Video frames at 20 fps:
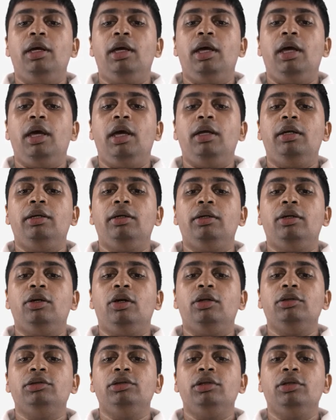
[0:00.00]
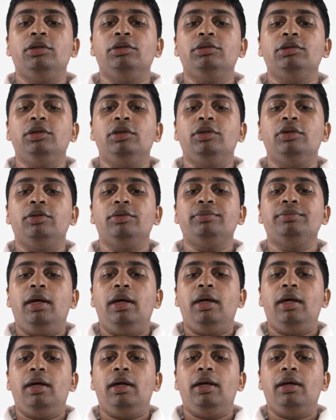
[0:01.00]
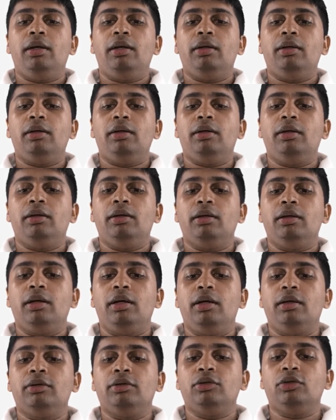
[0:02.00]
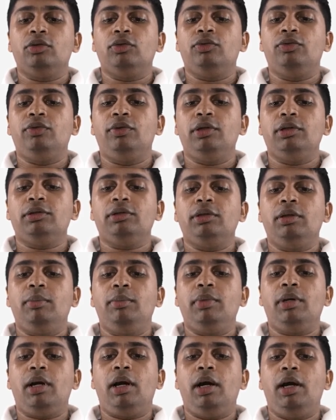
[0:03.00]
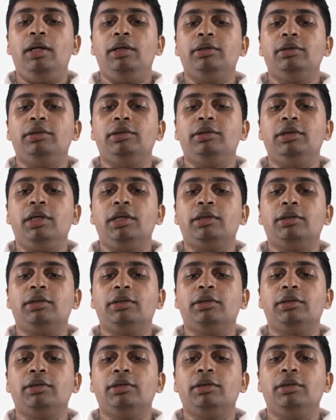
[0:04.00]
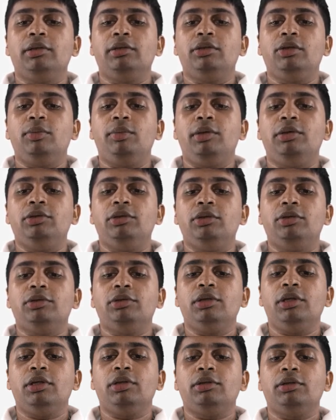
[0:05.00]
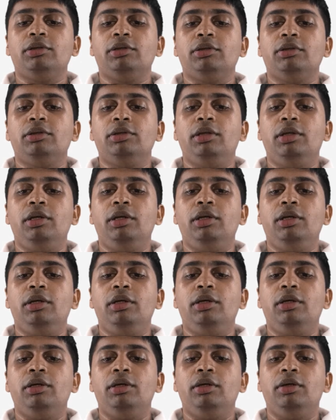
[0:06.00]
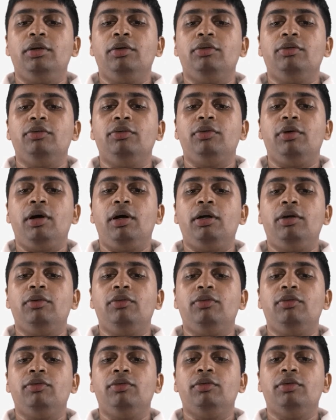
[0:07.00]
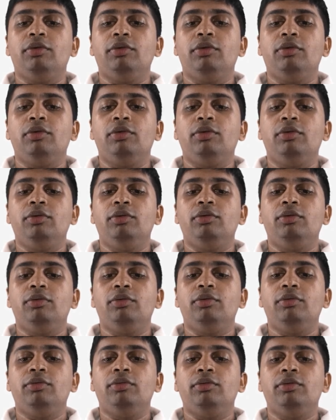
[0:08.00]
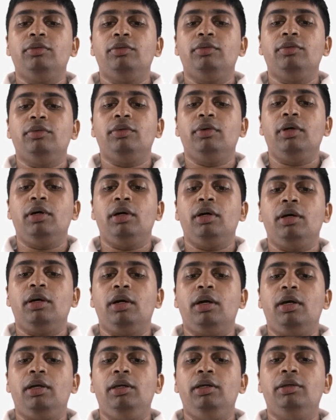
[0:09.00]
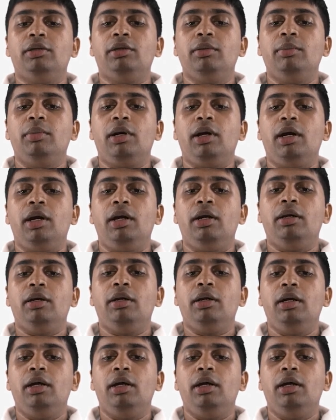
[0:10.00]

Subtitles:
and .00, and so first number I had 6, 0.06, 3, 5, 2, 1. Each number add,